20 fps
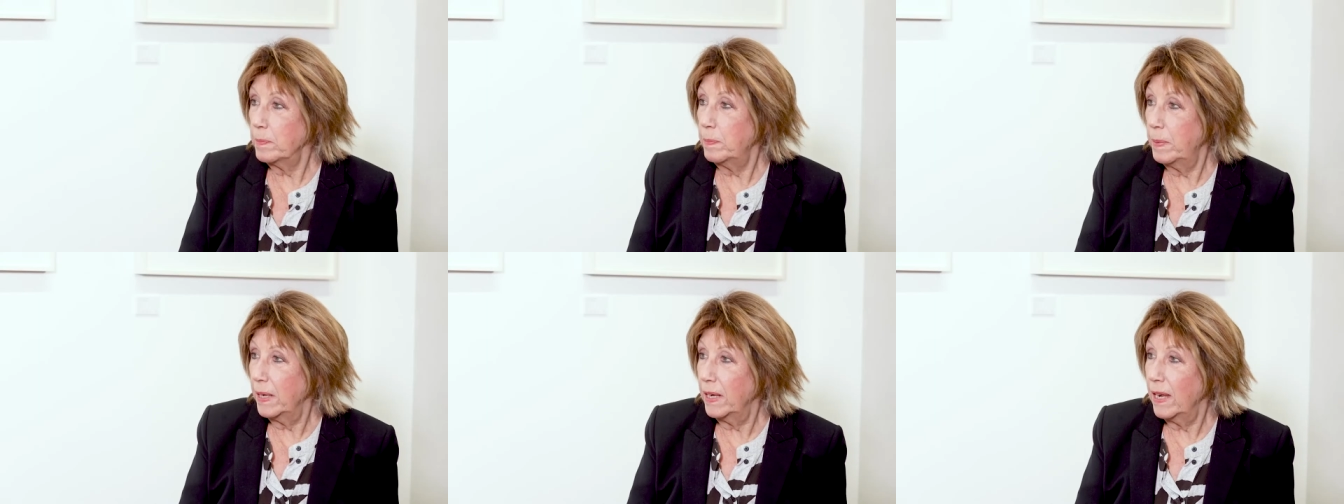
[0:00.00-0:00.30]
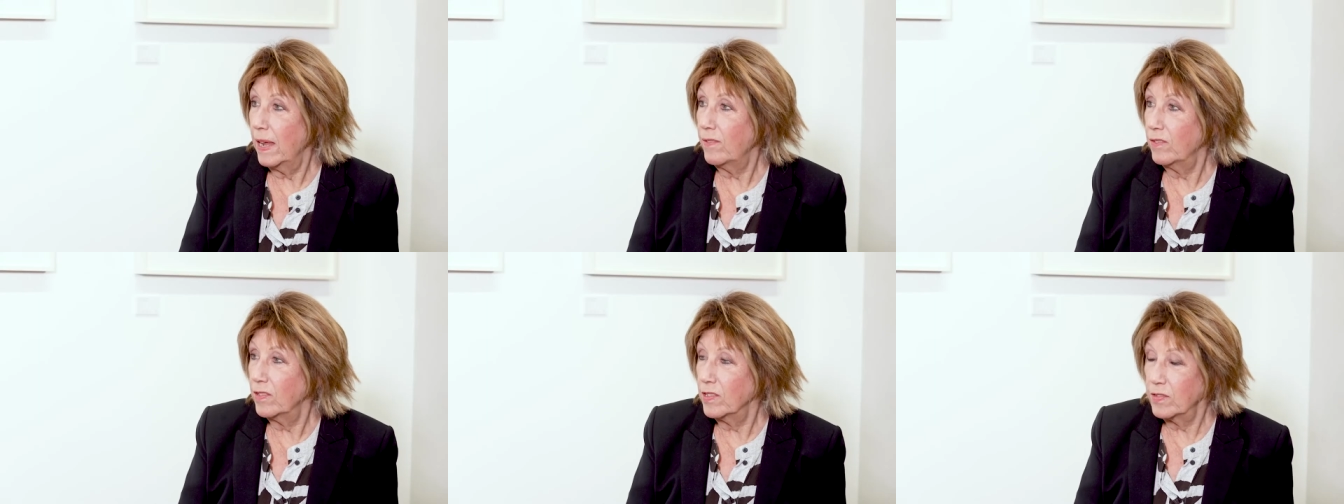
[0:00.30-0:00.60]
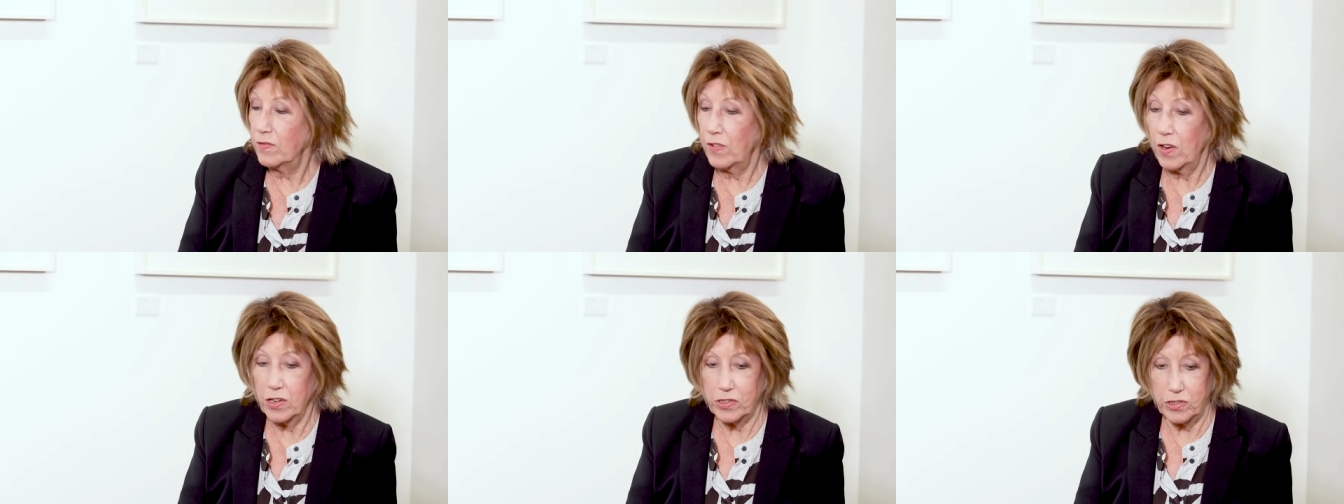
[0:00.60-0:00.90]
the Bill
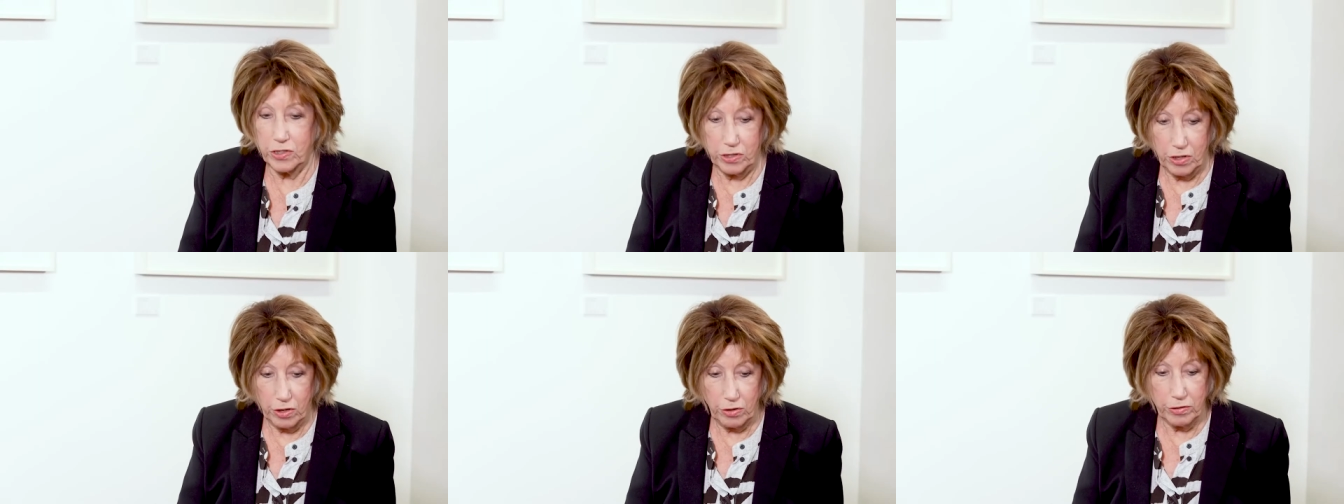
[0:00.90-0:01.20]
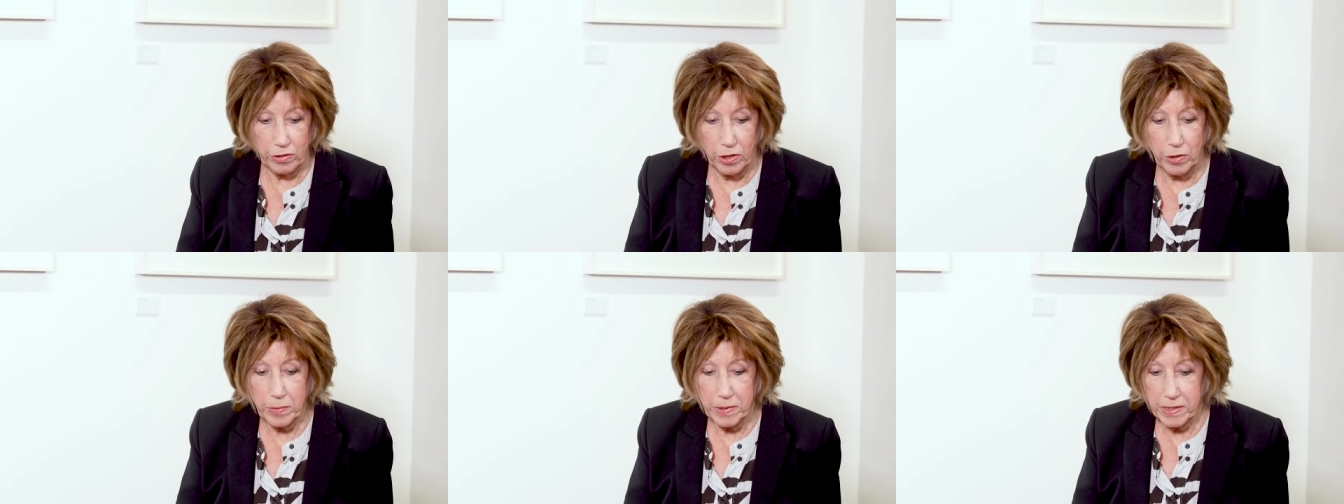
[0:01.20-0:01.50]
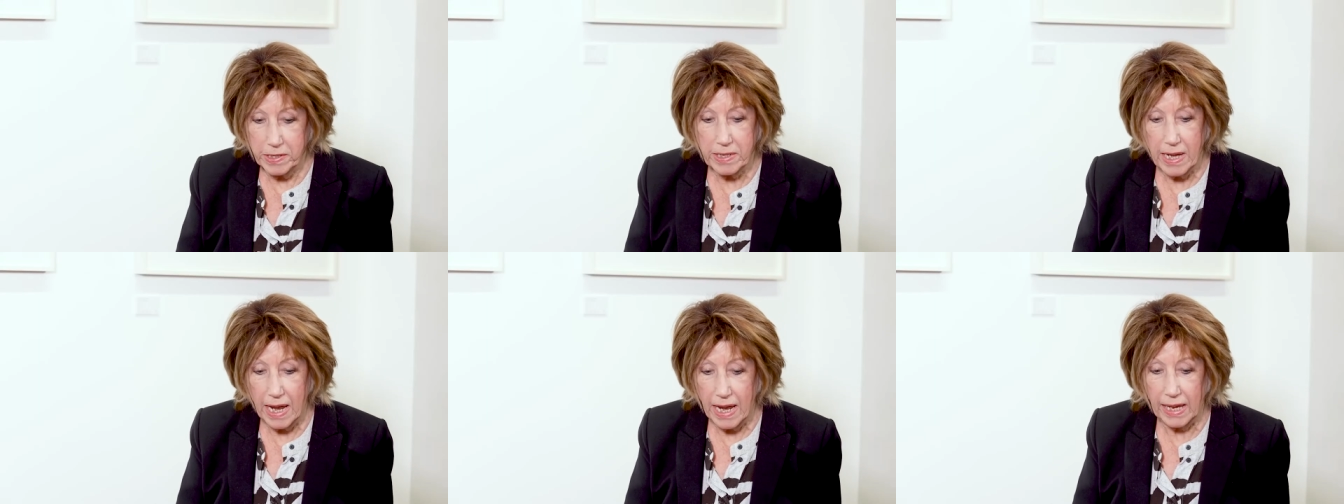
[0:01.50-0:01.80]
Evans version, not
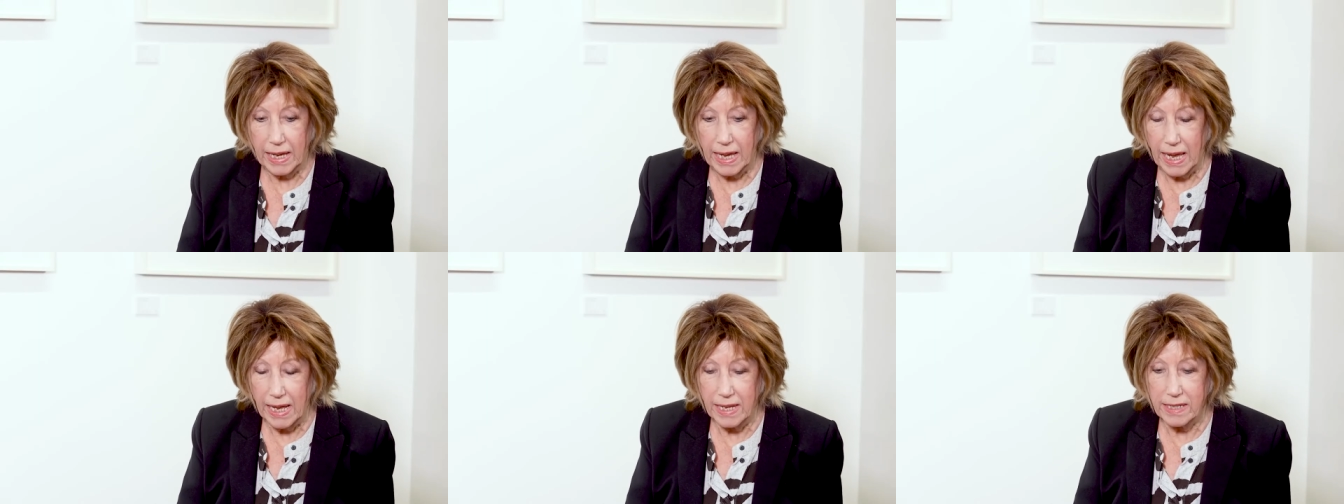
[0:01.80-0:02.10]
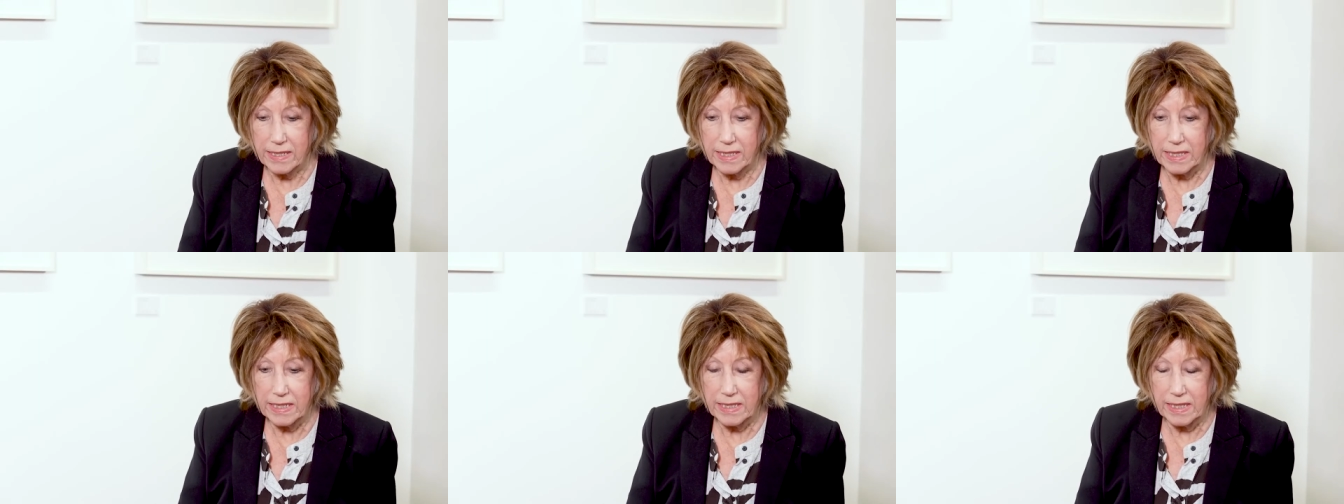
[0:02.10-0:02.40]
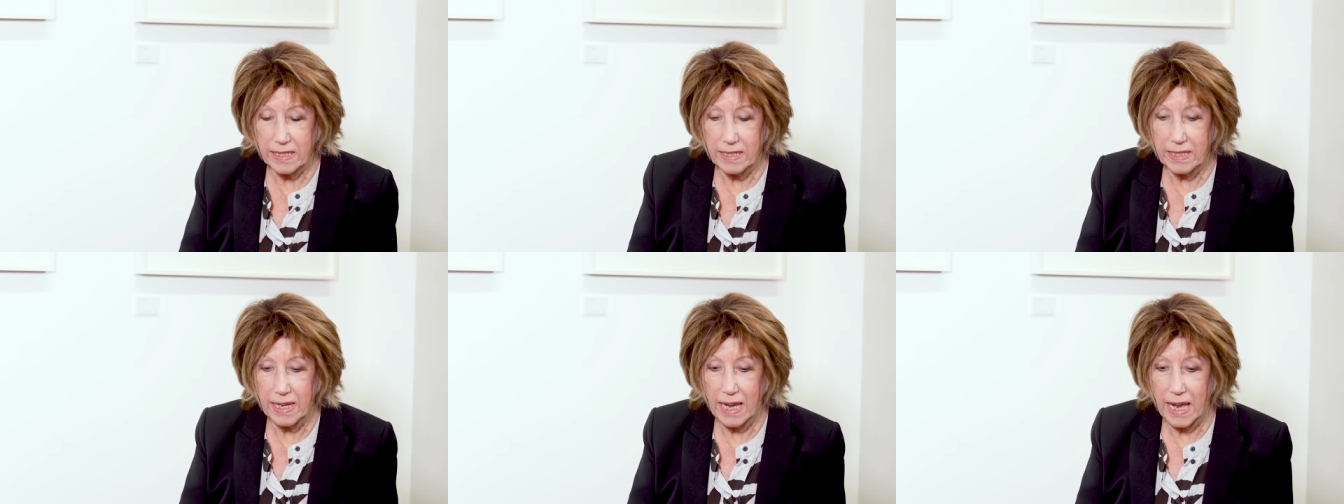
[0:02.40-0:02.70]
with Stan Getz.
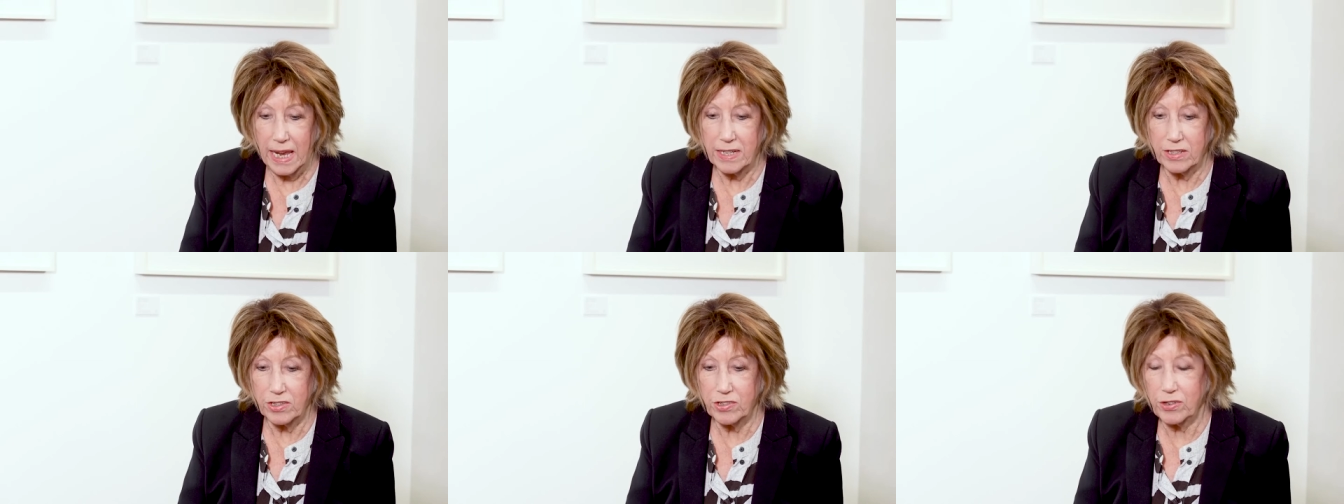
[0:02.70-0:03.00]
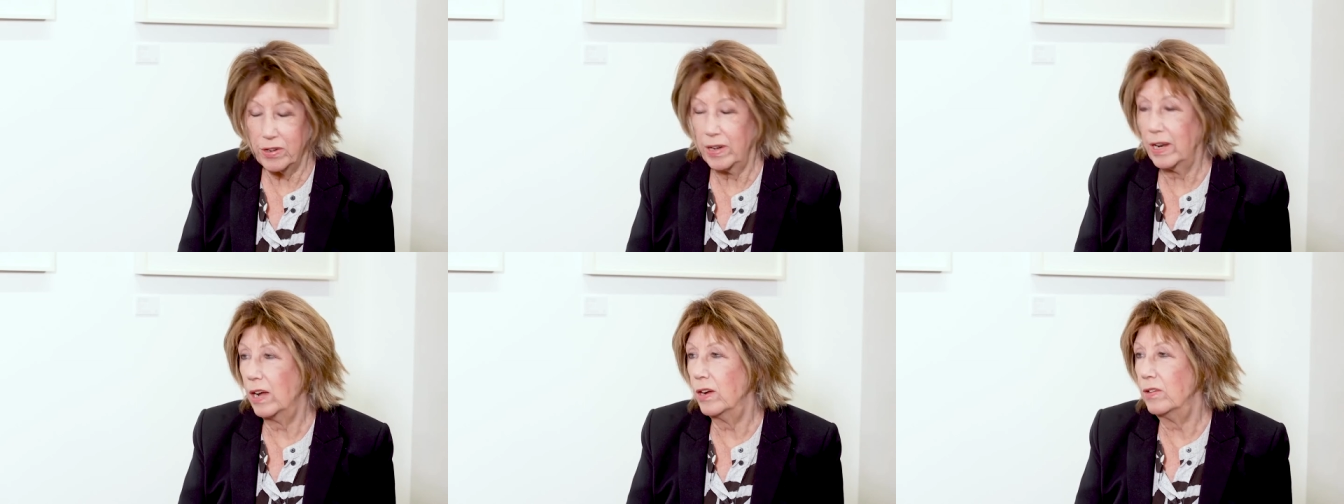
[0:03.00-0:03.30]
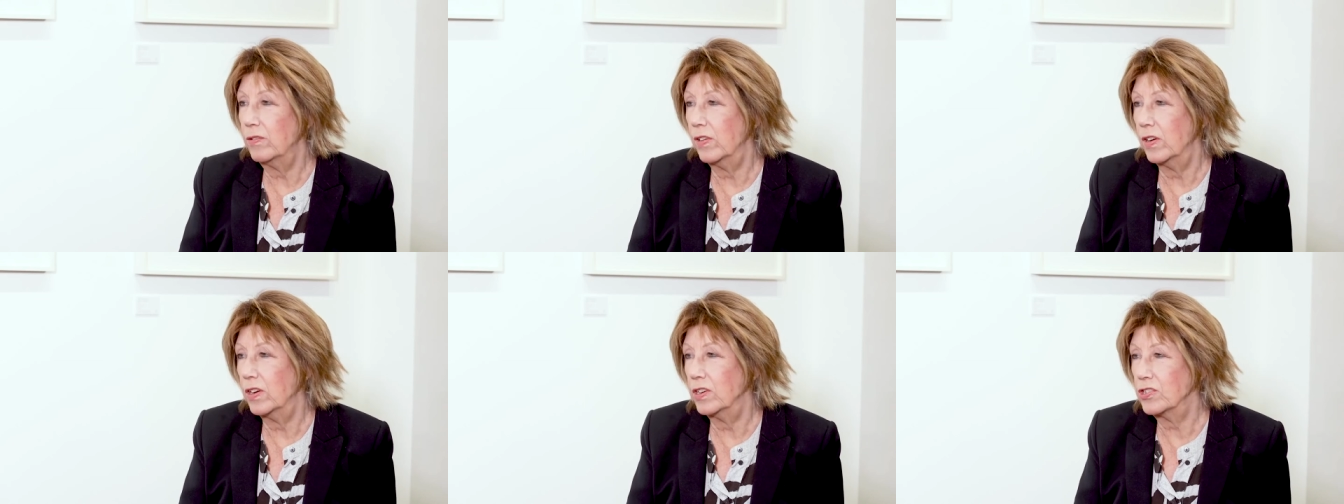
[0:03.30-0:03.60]
He had a trio
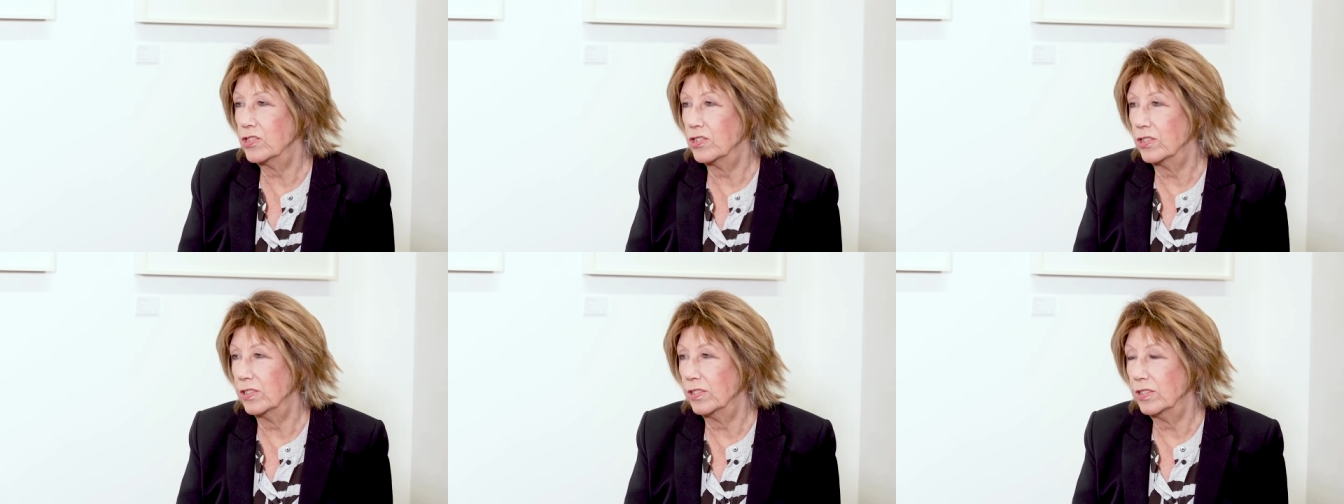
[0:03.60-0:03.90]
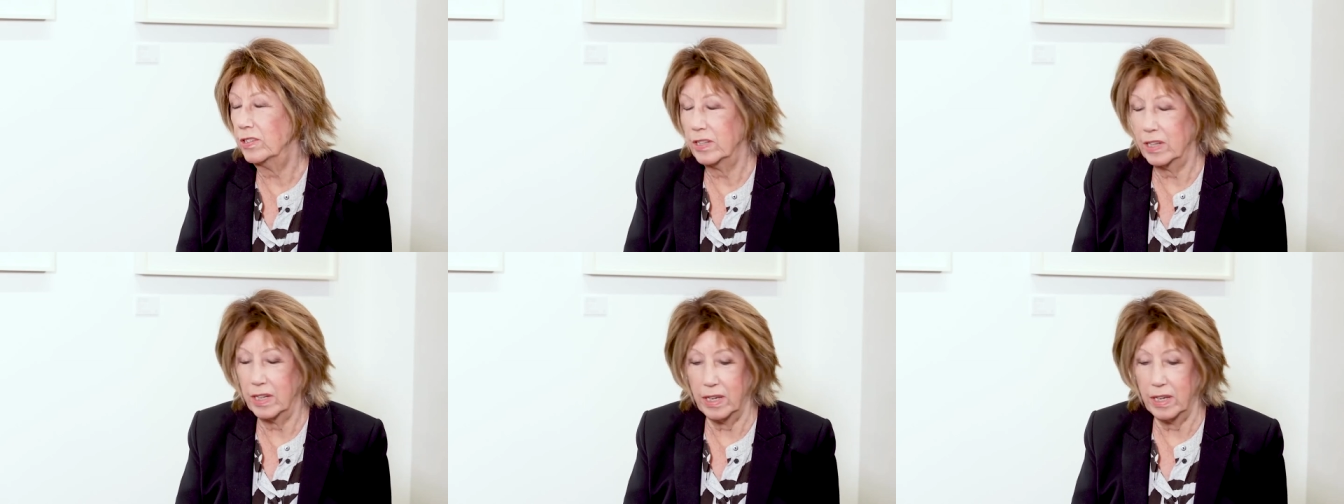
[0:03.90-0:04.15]
version.